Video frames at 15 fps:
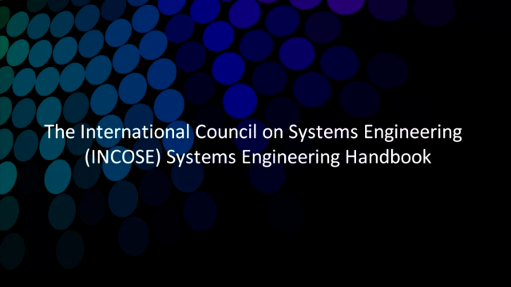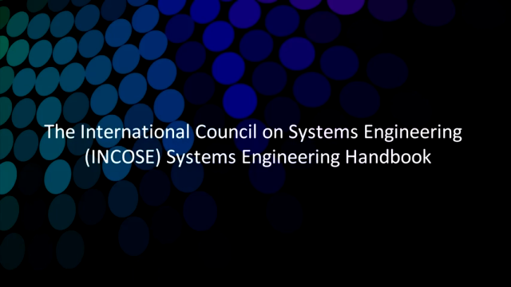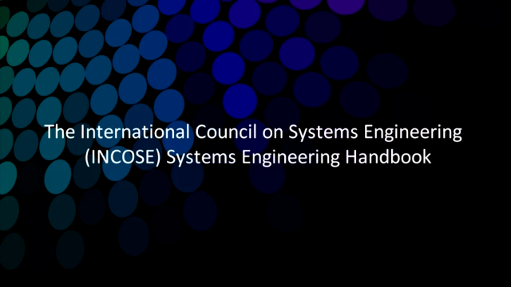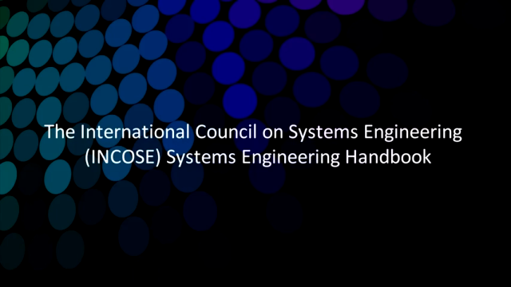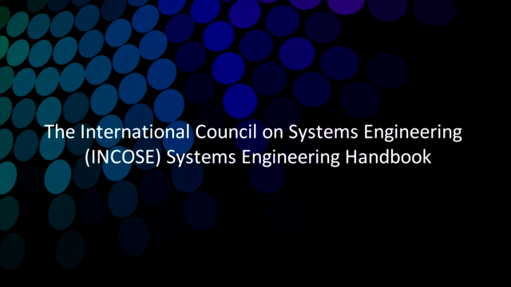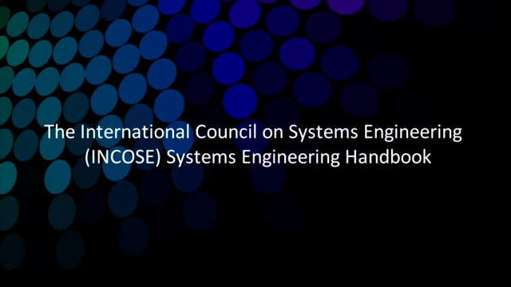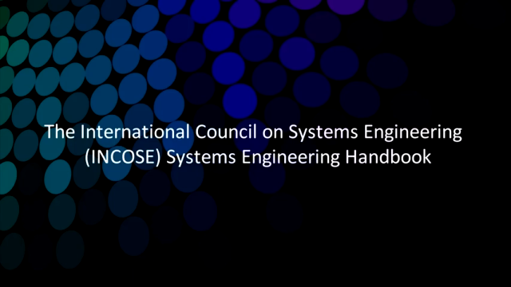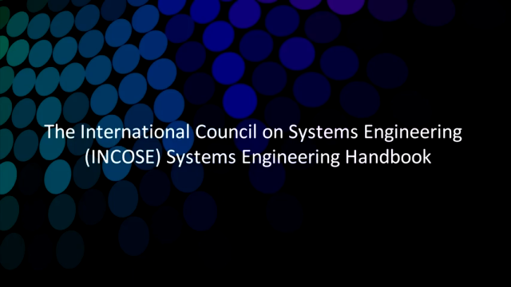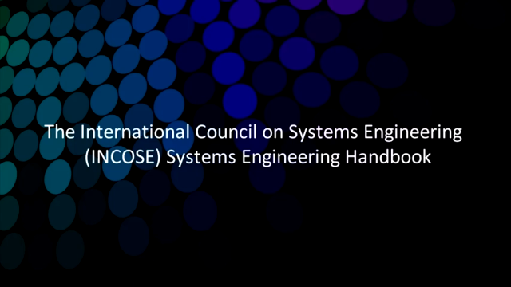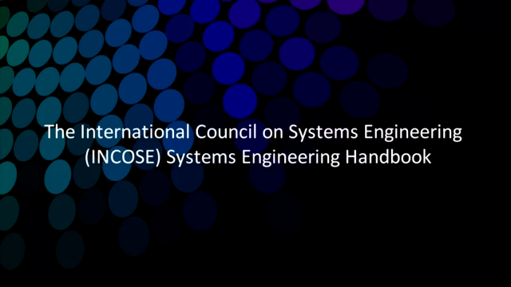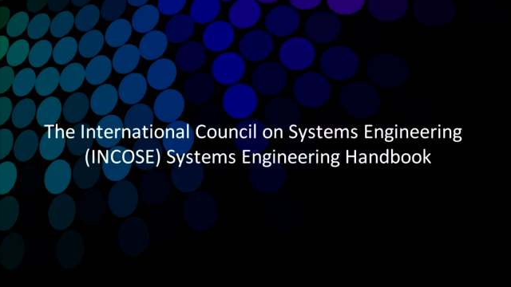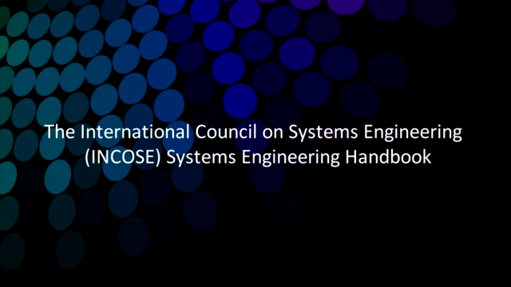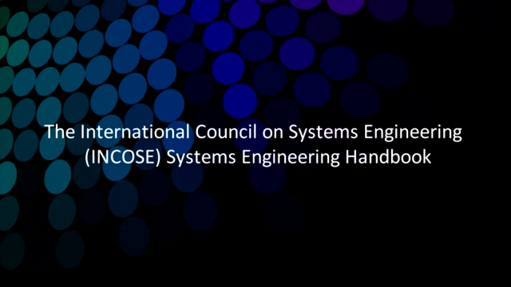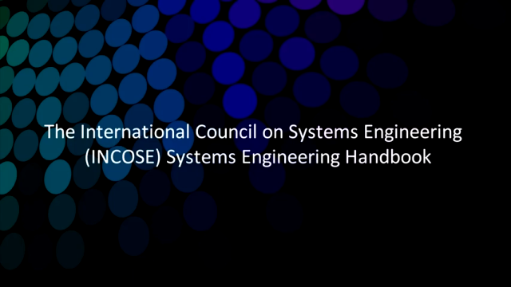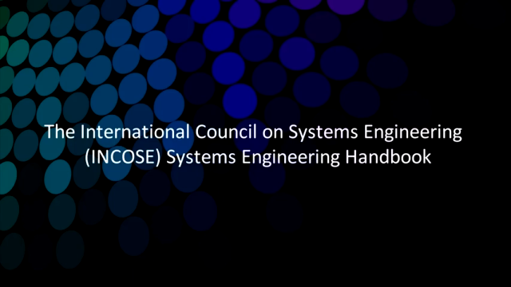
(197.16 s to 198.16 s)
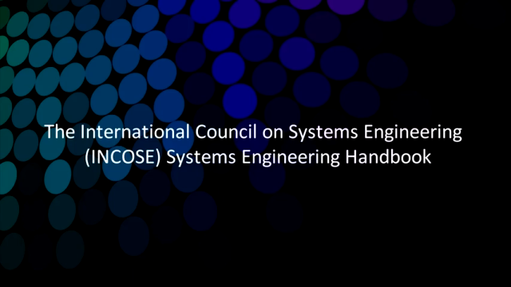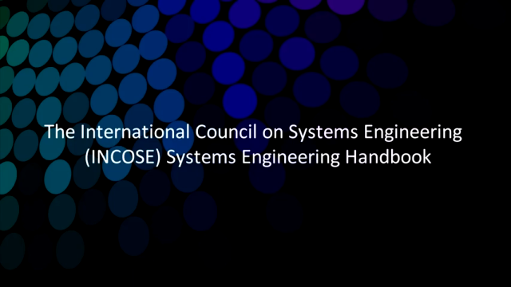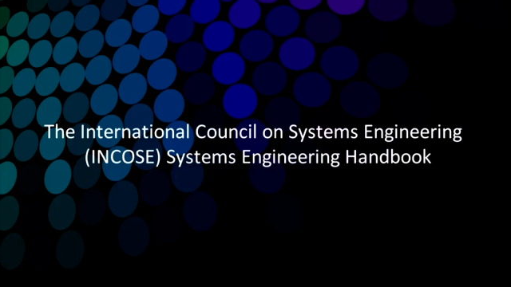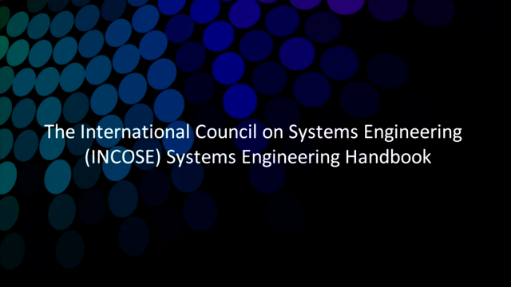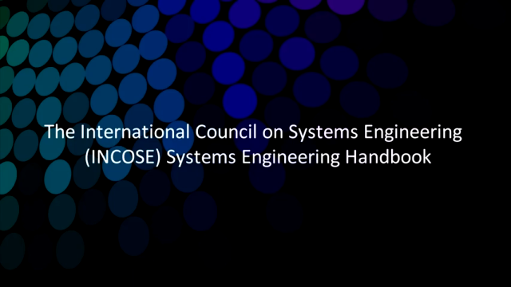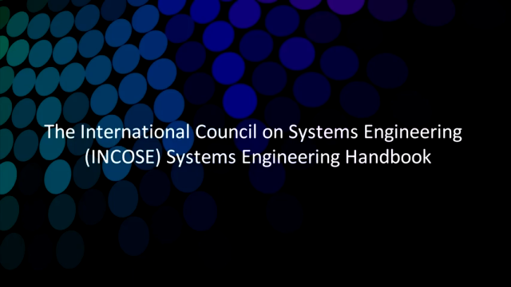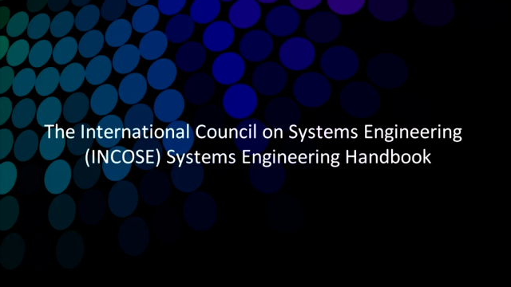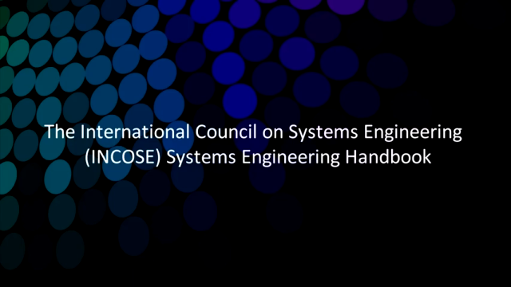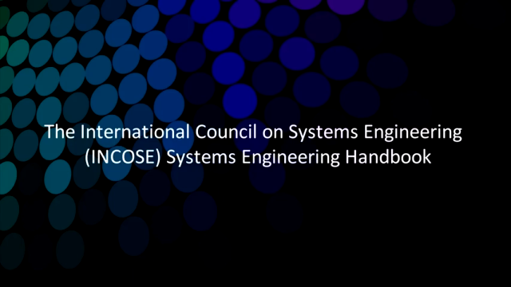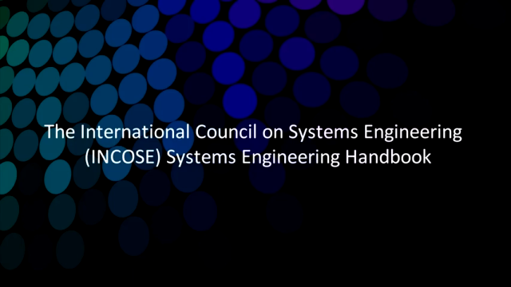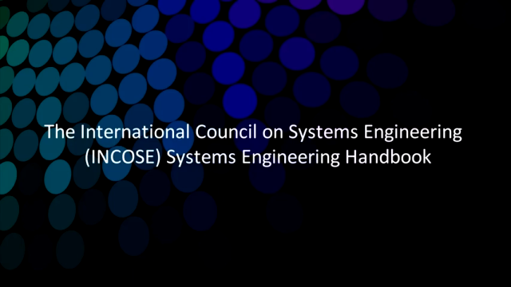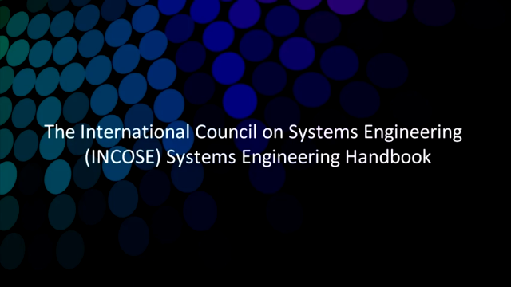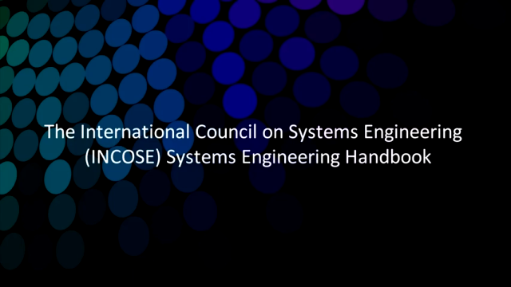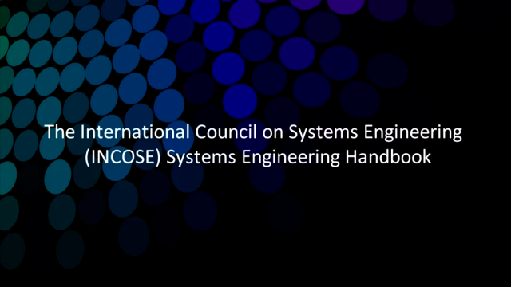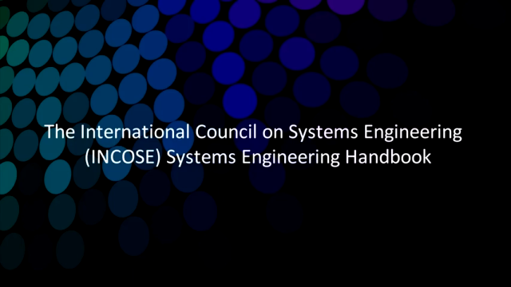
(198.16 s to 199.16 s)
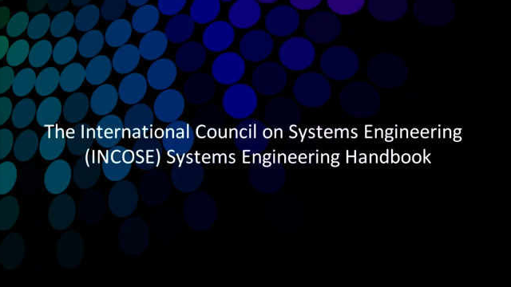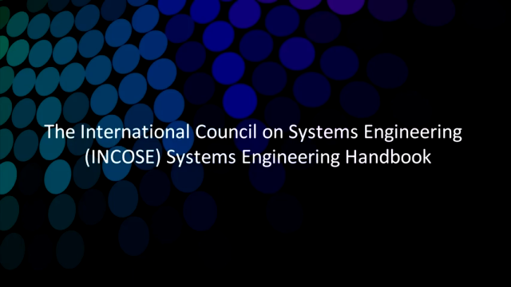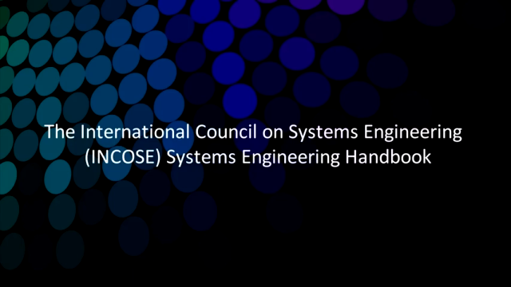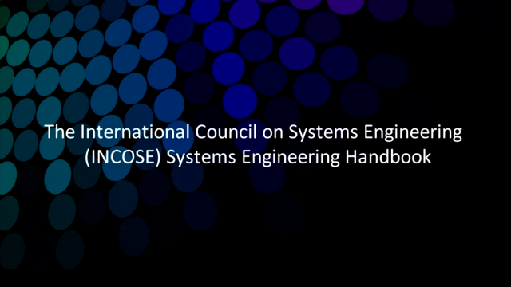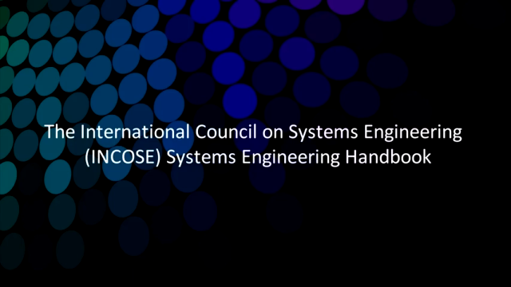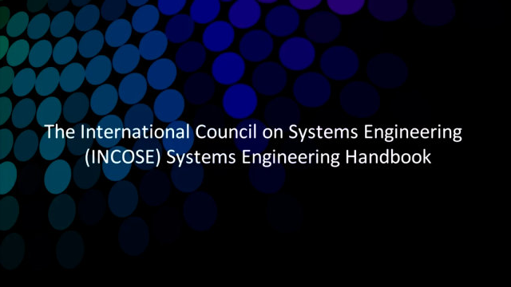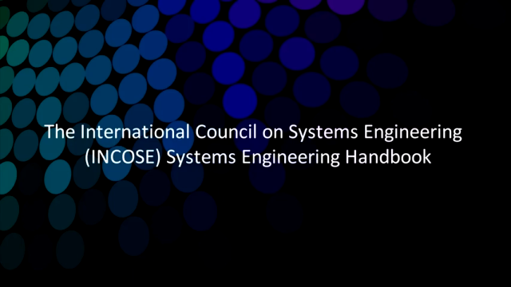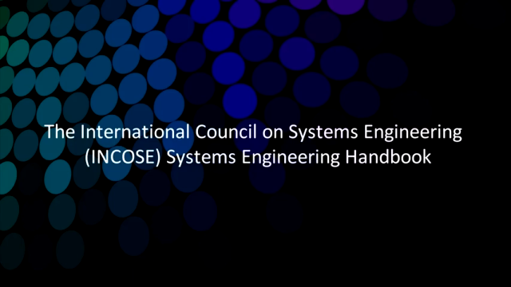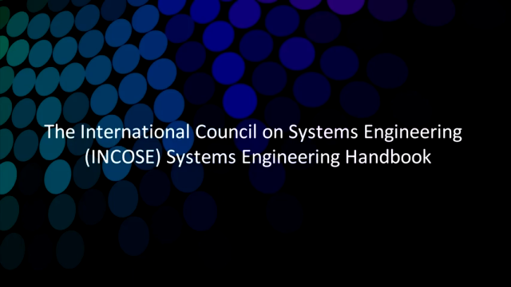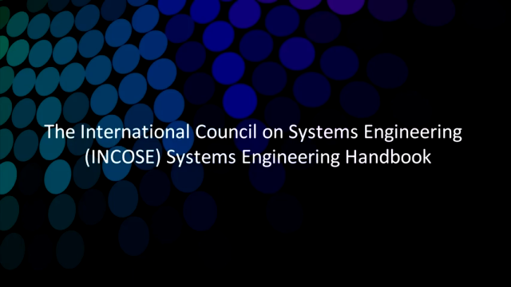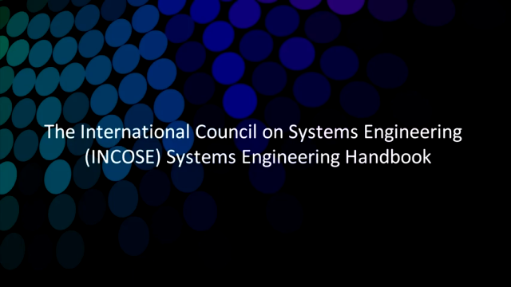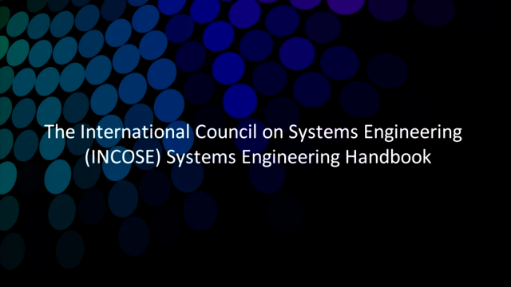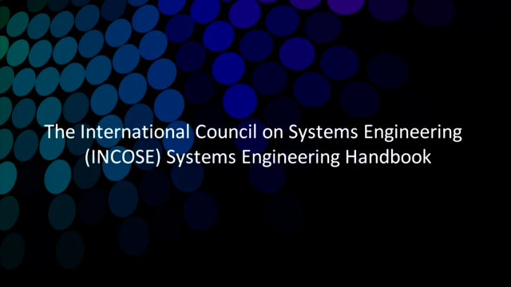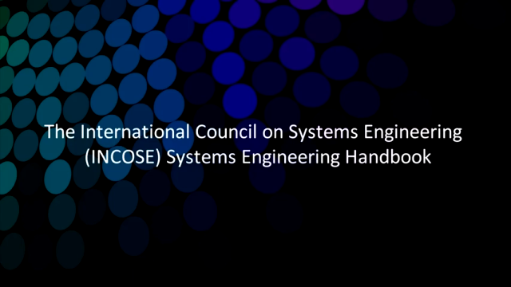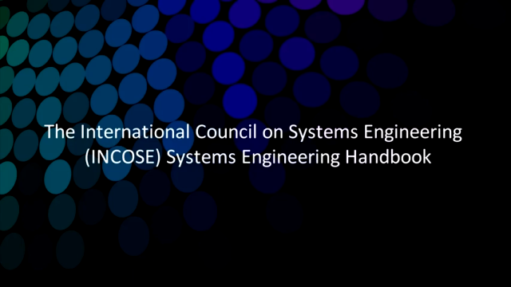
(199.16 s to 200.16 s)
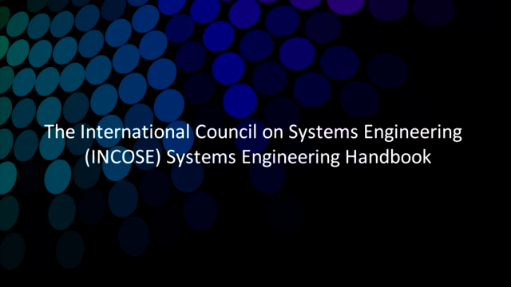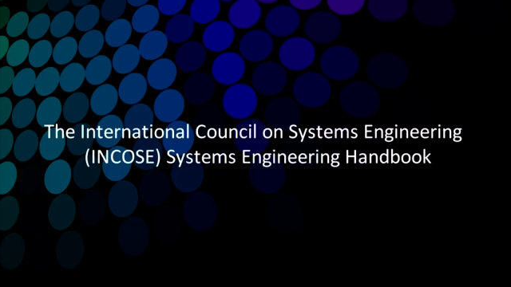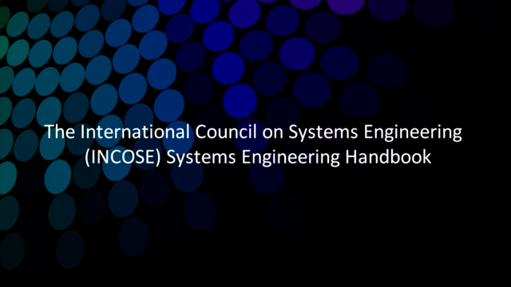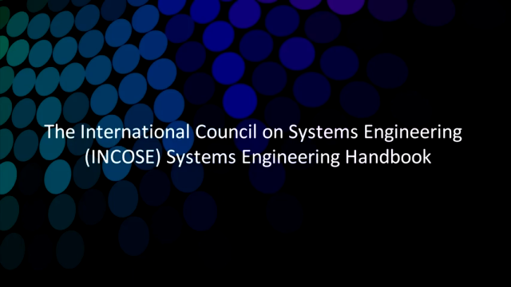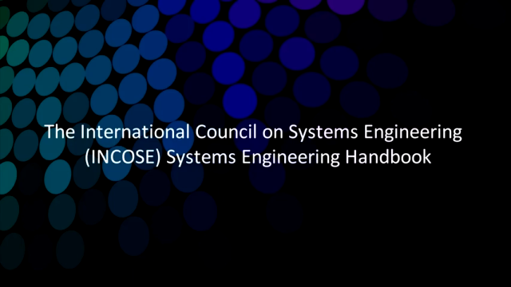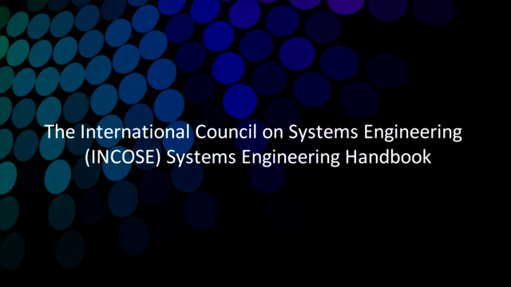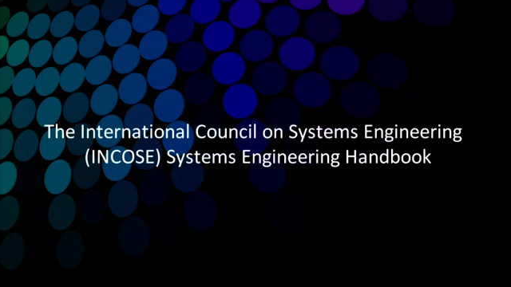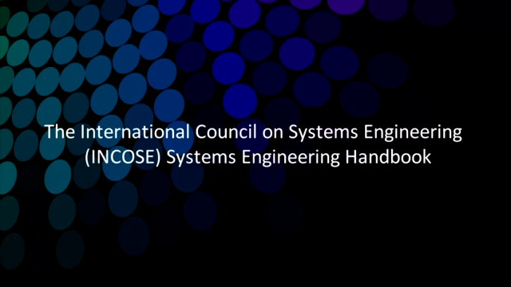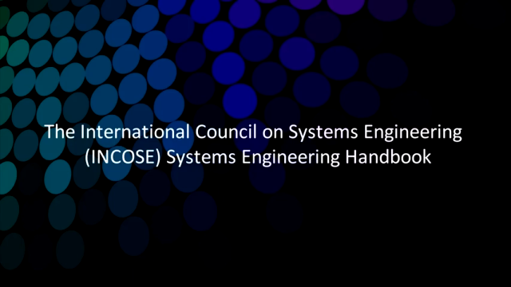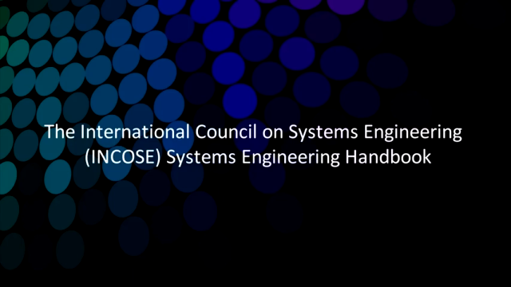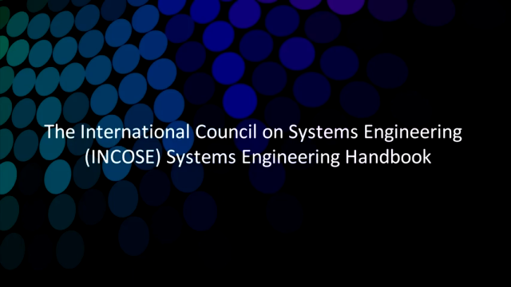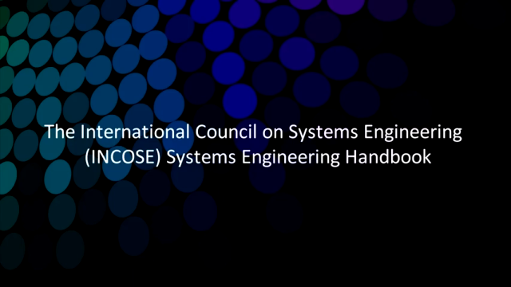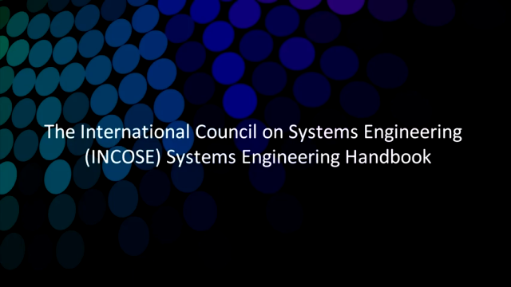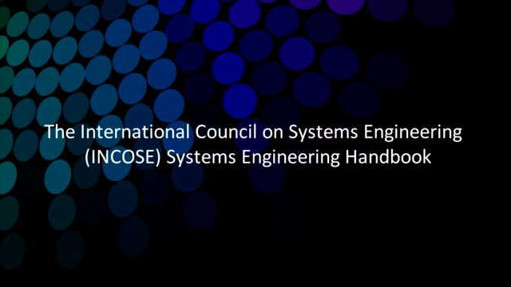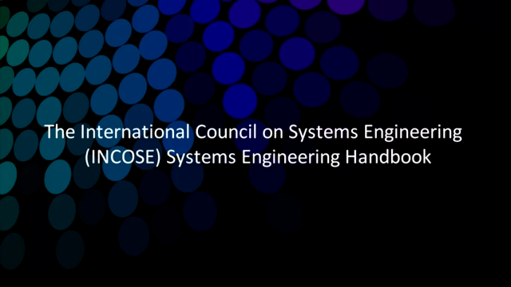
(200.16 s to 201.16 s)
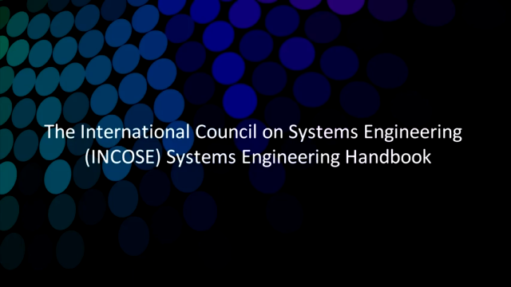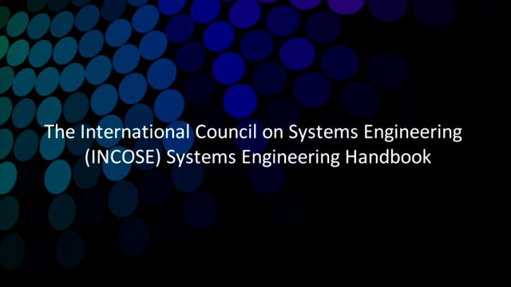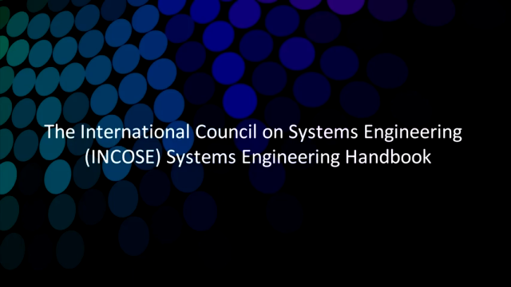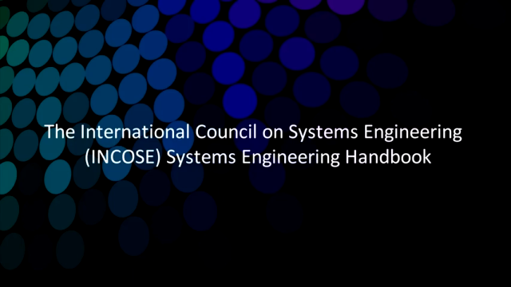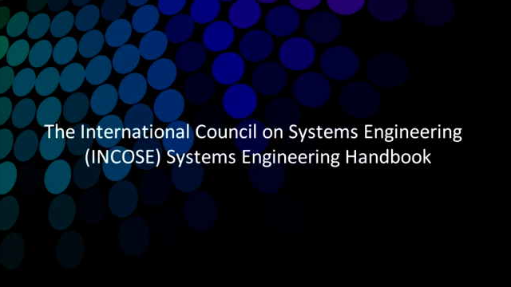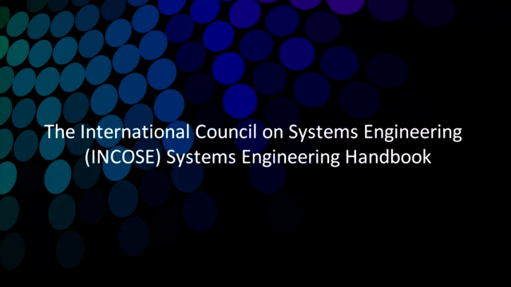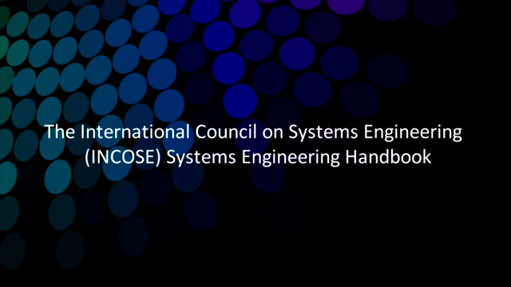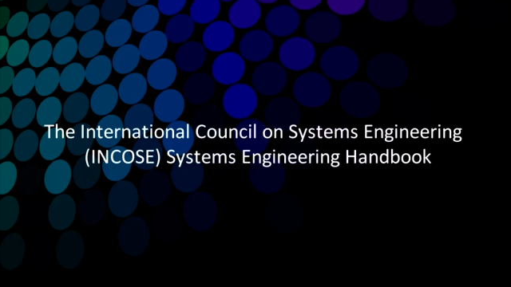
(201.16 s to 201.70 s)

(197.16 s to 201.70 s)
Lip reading: No face is visible, so there are no lips to read.